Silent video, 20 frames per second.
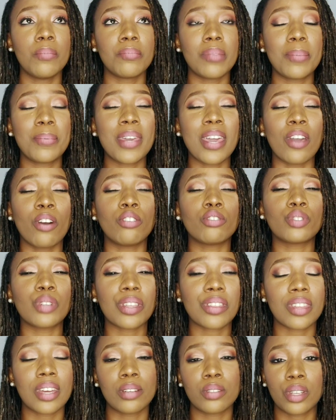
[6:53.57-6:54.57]
maybe
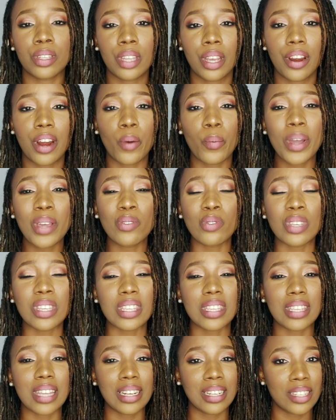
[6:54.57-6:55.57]
100,000 naira, when you
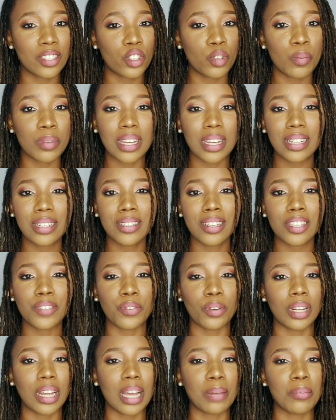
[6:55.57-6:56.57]
sell it, you'll be selling it
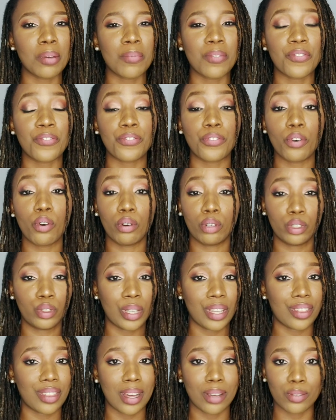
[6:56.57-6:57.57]
for like maybe
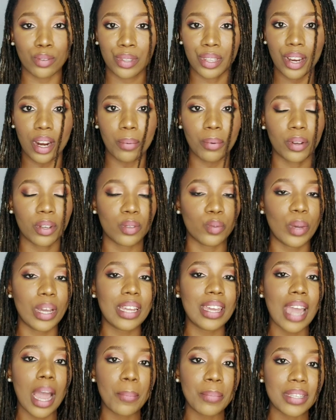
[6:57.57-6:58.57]
400,000 naira, because
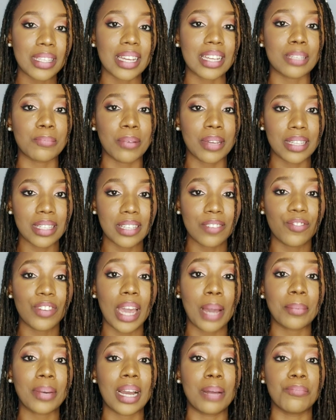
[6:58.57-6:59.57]
when yam is expensive,
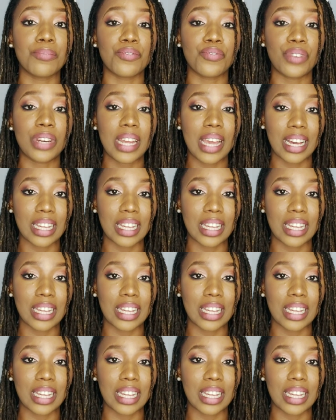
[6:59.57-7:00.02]
yam can be really